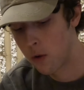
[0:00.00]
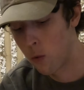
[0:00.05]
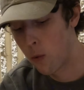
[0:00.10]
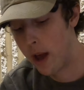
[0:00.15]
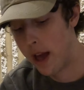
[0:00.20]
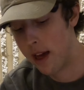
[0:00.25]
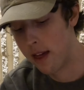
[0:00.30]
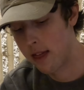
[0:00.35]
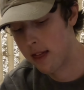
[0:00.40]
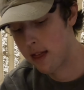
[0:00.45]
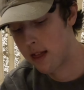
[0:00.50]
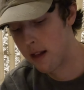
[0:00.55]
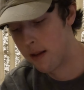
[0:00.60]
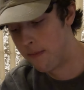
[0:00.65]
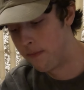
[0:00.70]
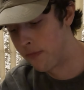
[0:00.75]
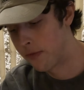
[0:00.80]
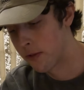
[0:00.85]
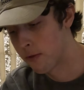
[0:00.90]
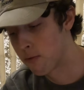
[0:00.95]
with
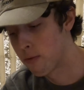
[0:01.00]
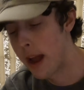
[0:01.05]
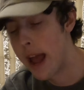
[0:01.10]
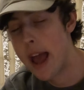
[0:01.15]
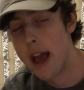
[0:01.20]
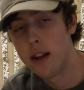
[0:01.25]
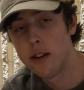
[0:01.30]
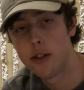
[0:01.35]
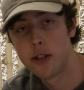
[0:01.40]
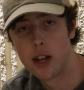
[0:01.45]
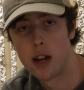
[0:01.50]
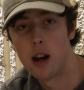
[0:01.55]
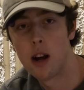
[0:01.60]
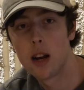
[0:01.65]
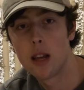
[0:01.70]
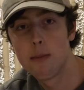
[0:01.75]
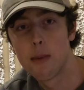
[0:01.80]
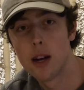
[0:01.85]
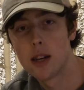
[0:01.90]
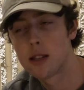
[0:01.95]
ranch and
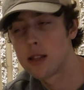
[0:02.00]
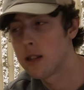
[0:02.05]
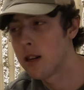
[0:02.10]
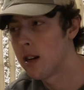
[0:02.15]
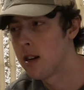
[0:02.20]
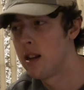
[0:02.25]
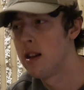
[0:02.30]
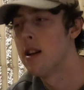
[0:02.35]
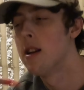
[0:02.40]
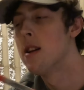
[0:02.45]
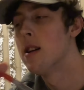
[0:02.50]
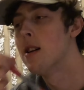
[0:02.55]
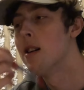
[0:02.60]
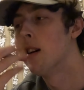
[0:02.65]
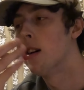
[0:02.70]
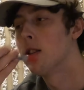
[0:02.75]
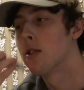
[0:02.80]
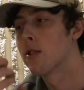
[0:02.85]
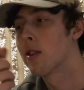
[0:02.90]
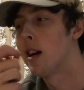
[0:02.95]
honey mustard.
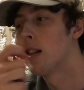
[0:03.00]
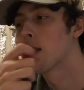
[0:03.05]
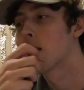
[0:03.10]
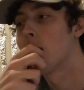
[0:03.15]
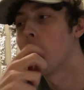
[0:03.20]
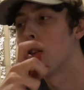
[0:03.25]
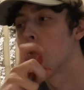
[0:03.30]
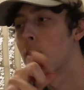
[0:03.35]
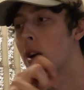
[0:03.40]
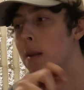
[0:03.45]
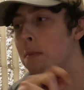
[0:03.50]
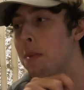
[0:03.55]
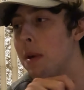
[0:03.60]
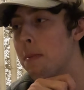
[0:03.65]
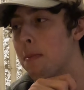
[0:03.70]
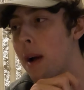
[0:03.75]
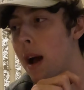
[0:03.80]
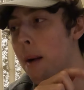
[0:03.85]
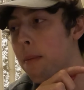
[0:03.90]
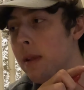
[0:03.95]
So that's gonna run me
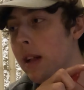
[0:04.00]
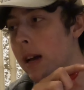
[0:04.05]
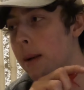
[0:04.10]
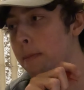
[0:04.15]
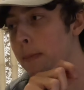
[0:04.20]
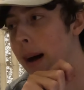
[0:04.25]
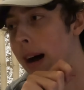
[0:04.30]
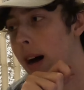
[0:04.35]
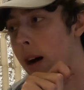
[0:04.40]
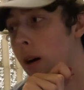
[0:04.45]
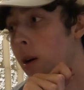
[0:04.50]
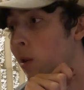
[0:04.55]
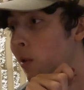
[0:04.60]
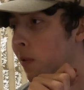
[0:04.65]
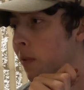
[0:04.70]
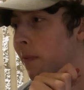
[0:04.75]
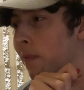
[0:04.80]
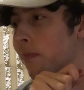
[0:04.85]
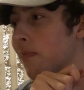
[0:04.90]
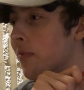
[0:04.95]
probably
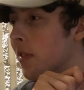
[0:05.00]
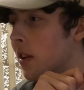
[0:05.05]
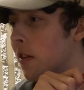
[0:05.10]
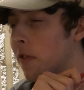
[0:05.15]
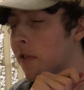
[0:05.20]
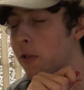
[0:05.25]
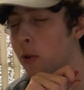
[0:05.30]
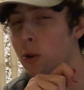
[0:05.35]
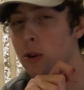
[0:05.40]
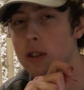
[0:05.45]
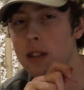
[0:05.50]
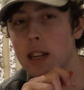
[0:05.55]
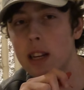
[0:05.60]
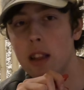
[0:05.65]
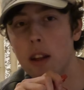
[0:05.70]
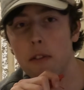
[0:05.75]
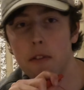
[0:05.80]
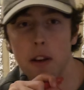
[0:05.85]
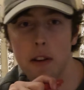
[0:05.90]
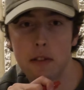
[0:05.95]
about
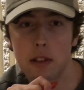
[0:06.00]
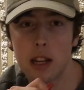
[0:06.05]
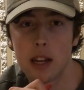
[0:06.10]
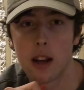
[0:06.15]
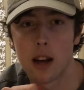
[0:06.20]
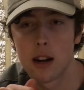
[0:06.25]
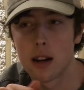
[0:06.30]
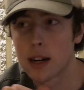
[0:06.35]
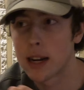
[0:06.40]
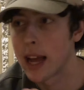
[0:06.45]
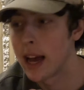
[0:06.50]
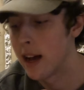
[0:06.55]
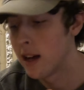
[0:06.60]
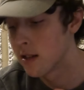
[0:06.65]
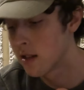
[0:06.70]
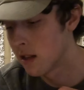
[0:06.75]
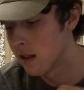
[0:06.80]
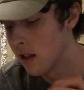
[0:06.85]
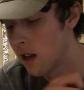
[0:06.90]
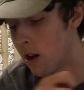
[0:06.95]
14 to 1,500
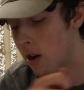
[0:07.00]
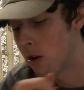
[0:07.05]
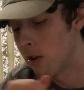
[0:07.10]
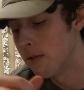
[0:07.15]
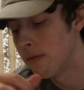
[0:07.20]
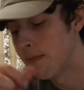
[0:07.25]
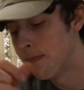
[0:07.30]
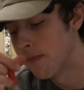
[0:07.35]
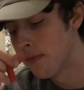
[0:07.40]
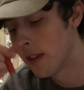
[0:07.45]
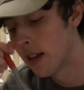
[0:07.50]
calories alone,